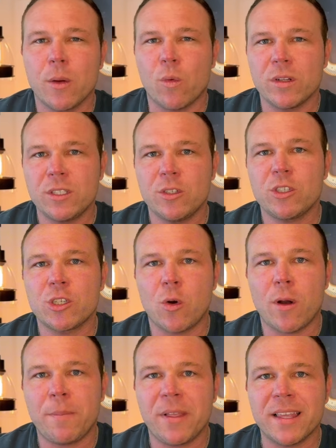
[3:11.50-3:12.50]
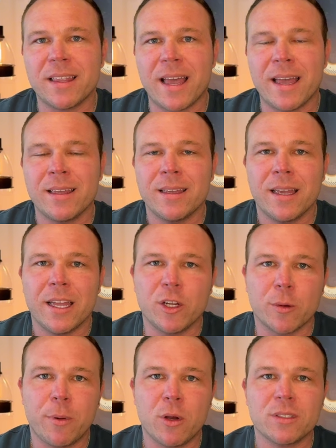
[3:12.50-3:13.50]
once you show up like that and
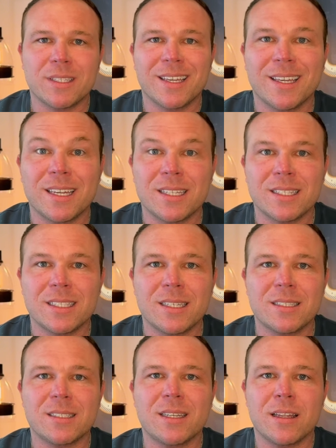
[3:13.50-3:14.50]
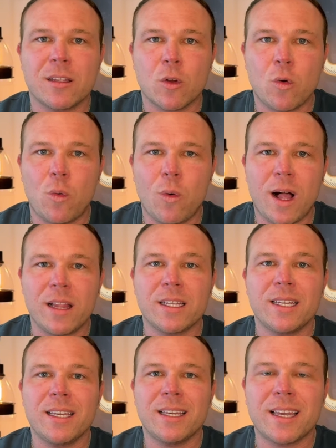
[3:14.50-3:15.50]
you're posting consistent
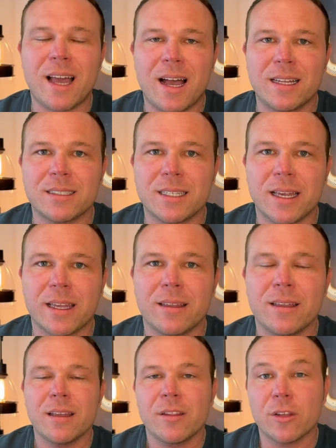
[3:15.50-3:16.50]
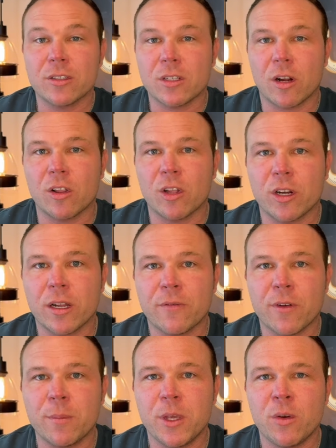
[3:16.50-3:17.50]
quality content, they'll start learning
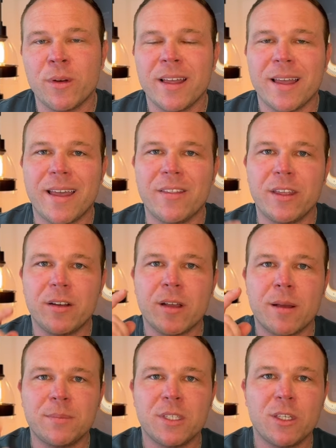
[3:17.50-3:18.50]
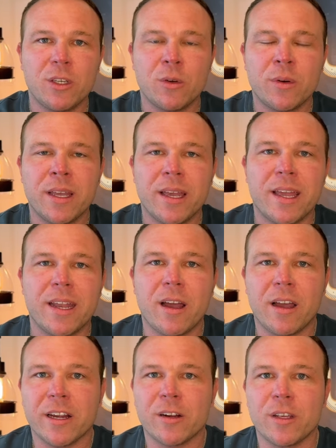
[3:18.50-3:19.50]
from you and they'll come to you and
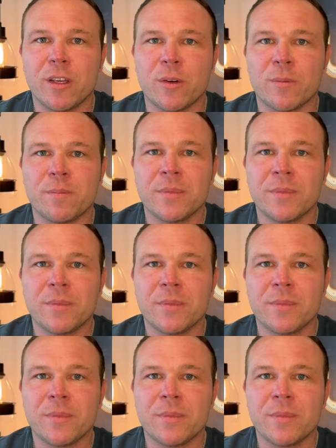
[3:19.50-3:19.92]
hire you.